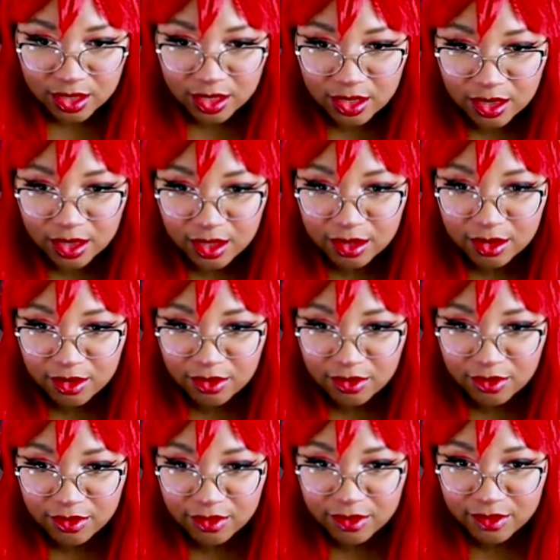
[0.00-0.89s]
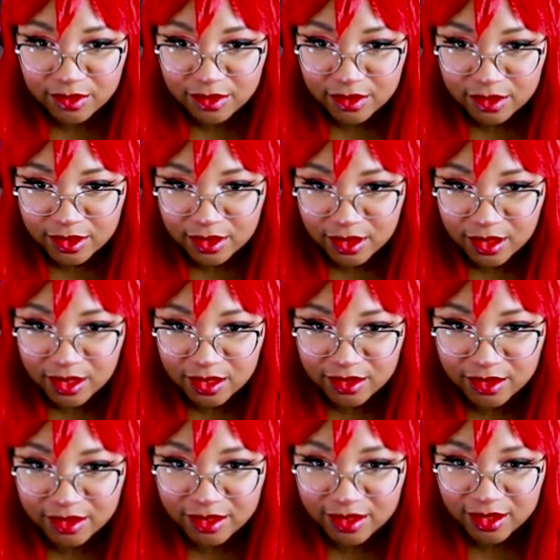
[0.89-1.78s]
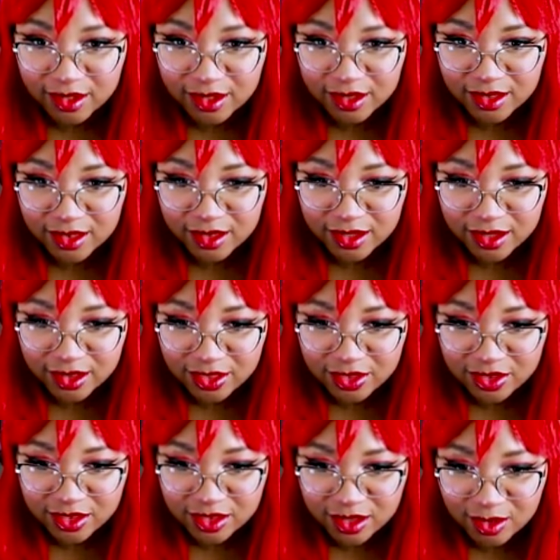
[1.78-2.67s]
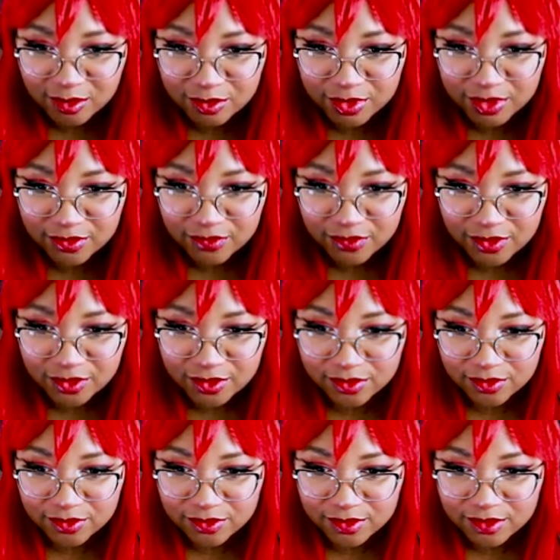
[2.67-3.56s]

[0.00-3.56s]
Hello? Is this a glitch? I'm confused.